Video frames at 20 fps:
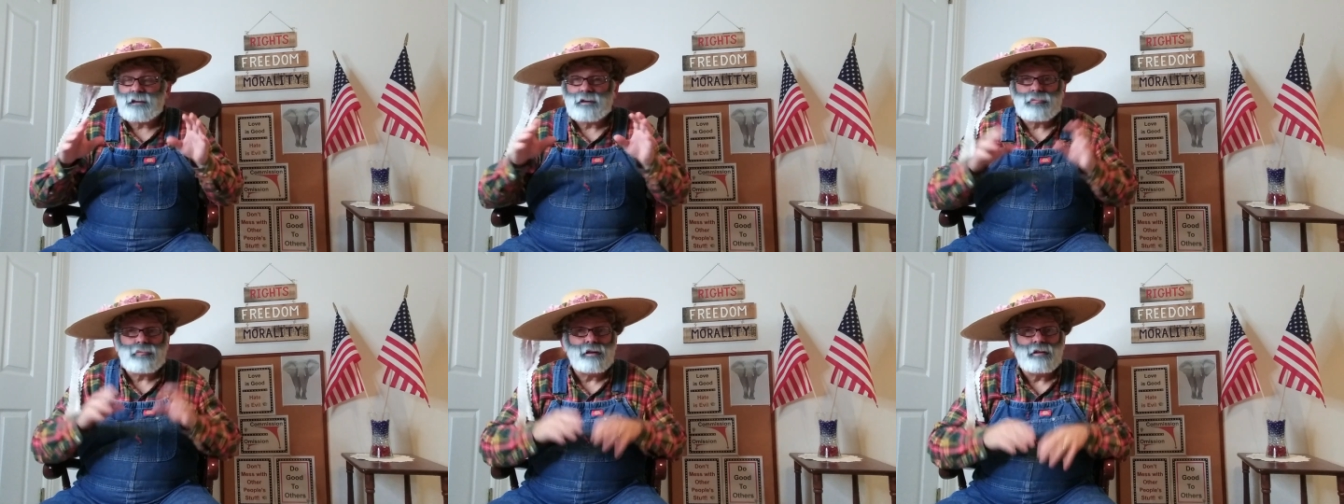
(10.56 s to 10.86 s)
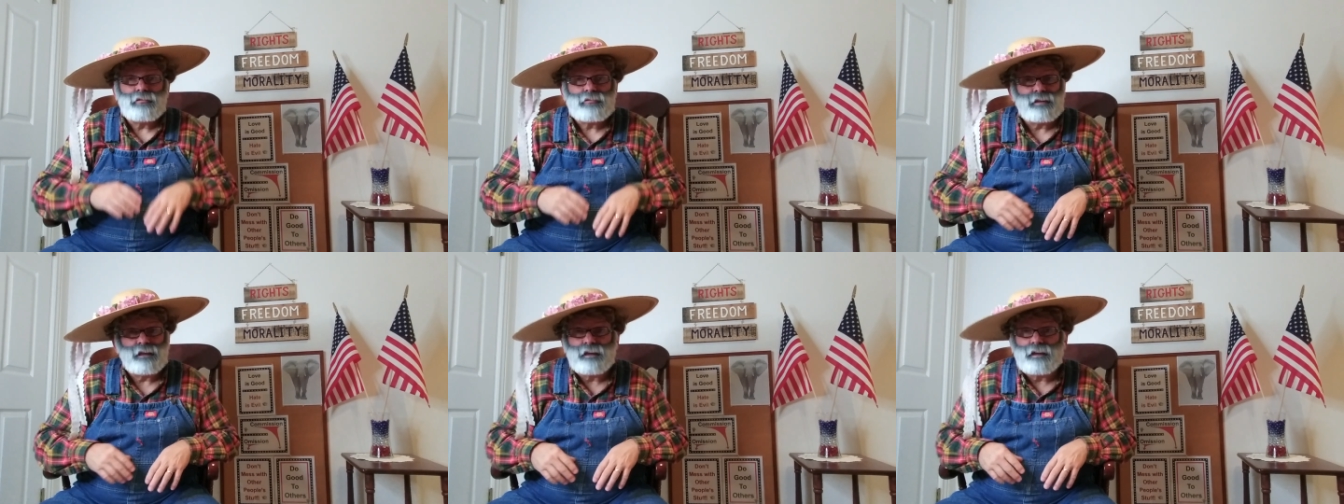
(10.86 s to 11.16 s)
time
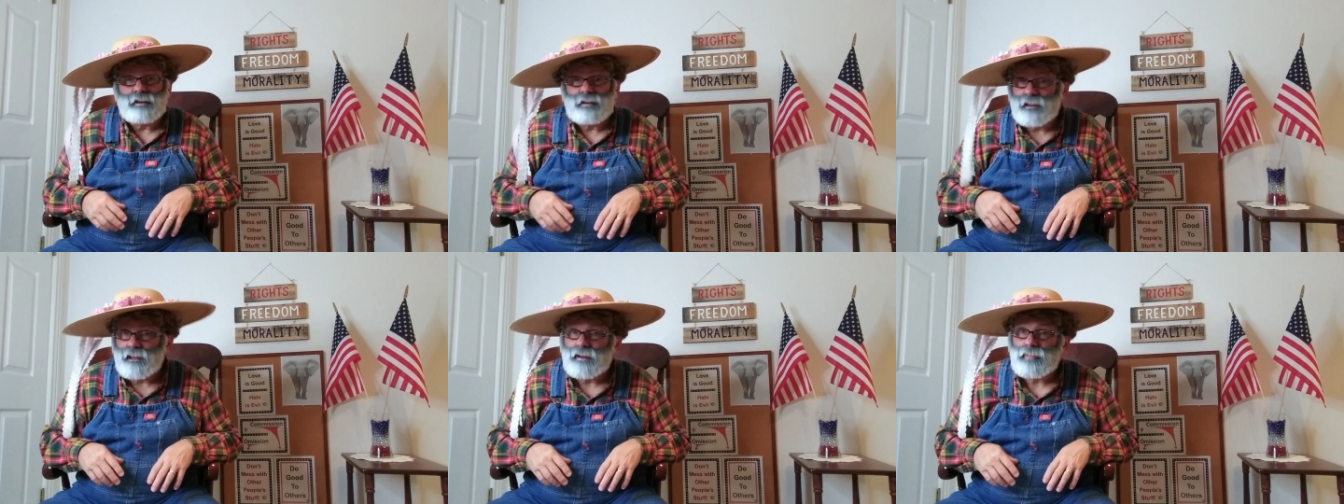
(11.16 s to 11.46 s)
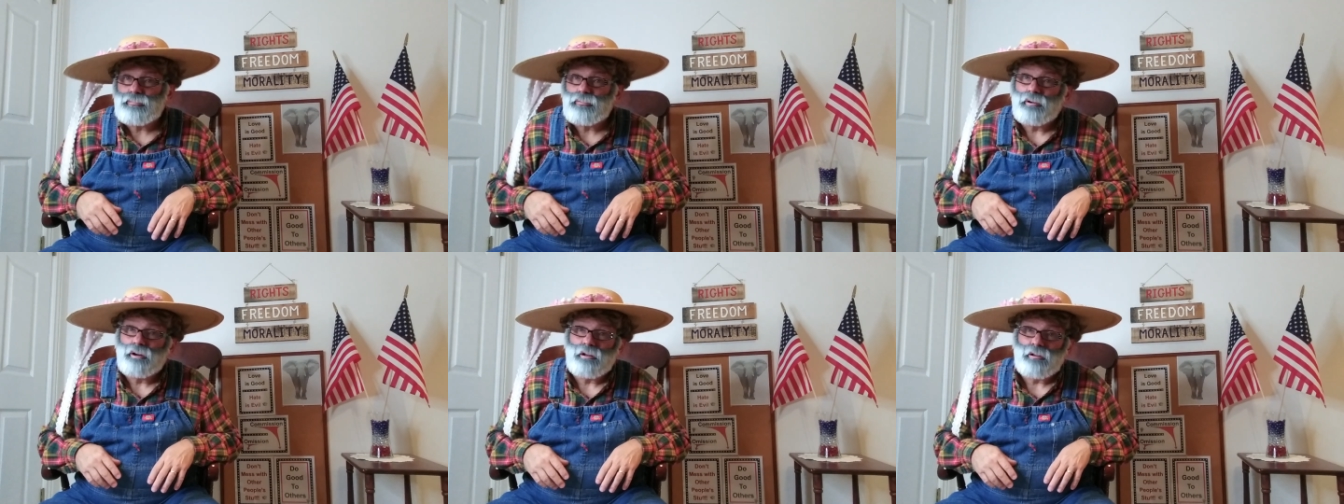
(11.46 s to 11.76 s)
I'll take a
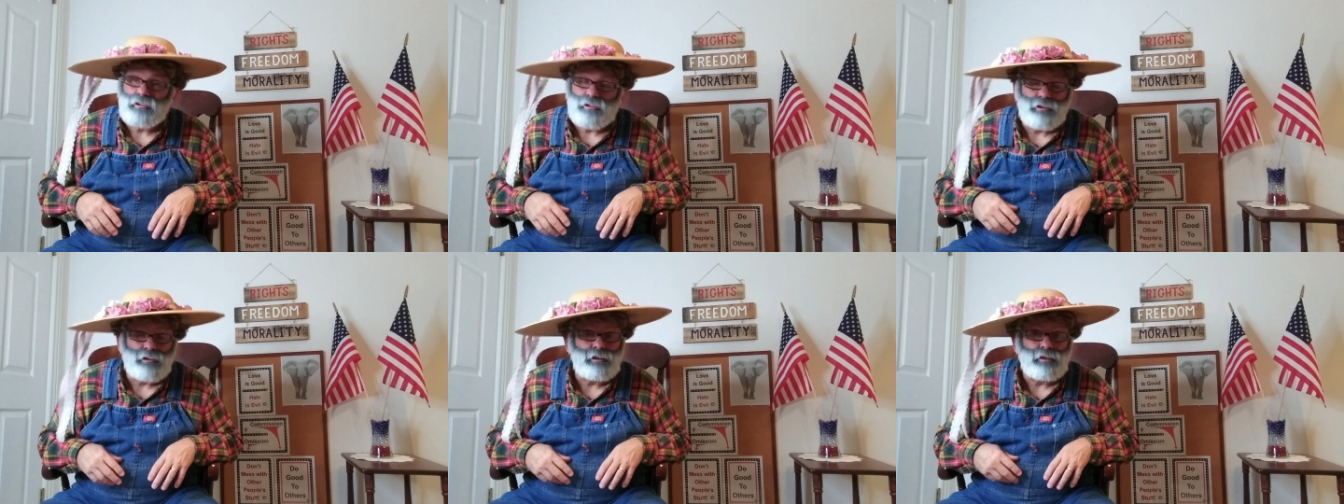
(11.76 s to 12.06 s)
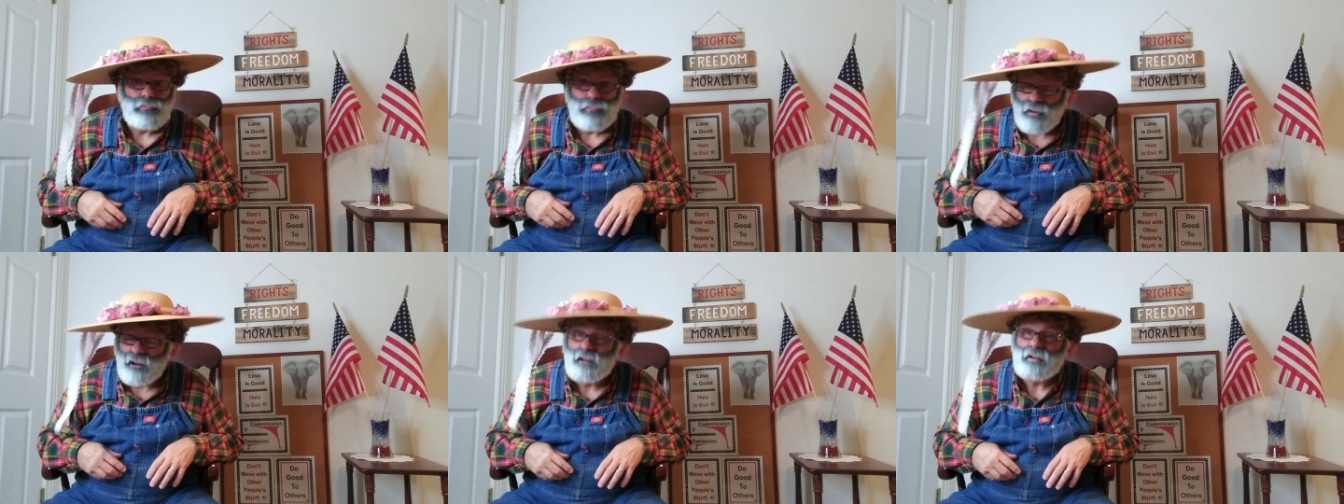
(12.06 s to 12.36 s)
nap while
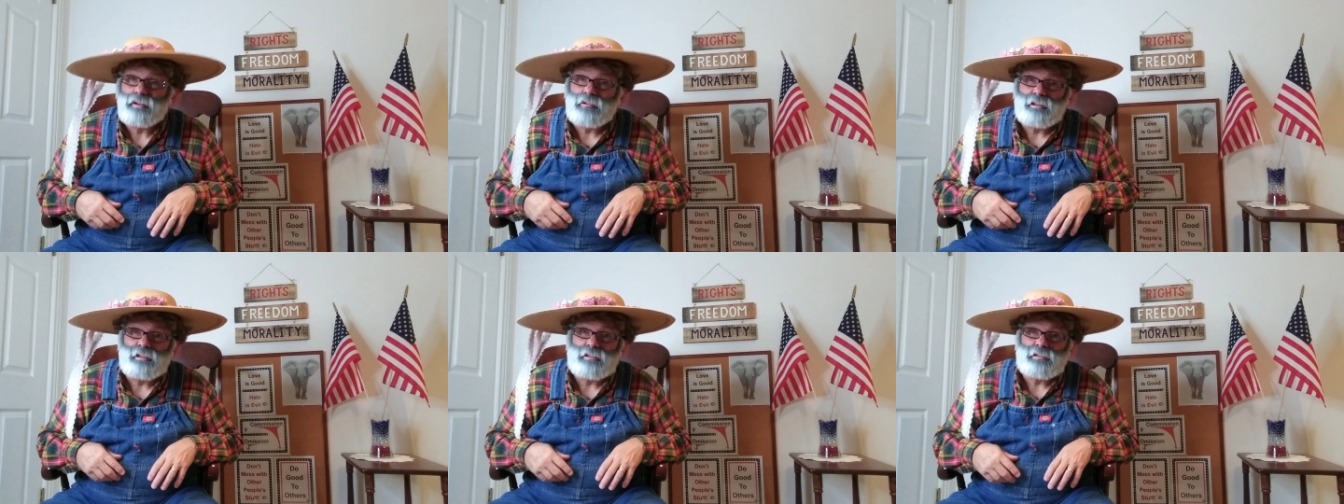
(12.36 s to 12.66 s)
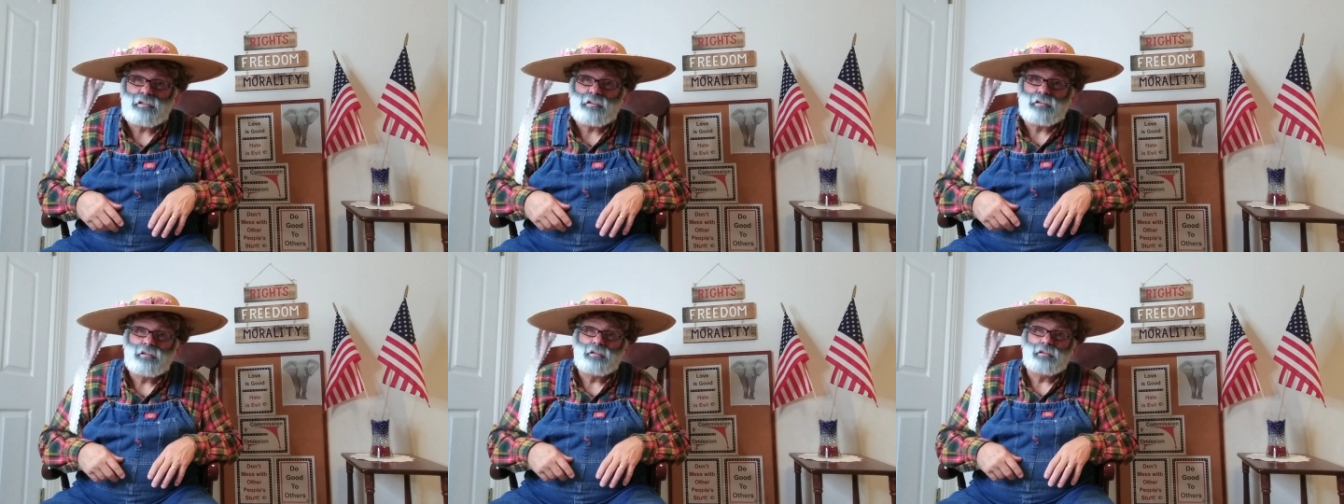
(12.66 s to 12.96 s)
cooking brownies.